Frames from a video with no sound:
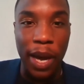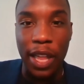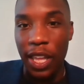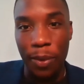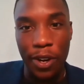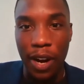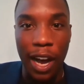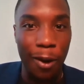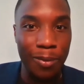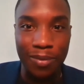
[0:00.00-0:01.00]
And then when you're
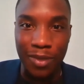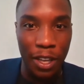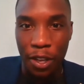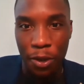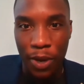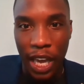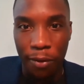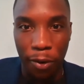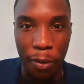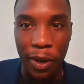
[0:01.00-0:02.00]
out, you can't
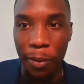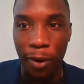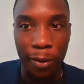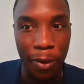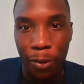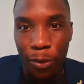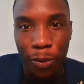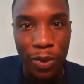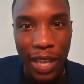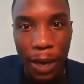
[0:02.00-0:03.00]
afford them anymore. Well,
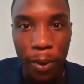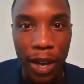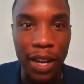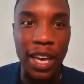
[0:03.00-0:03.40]
then what?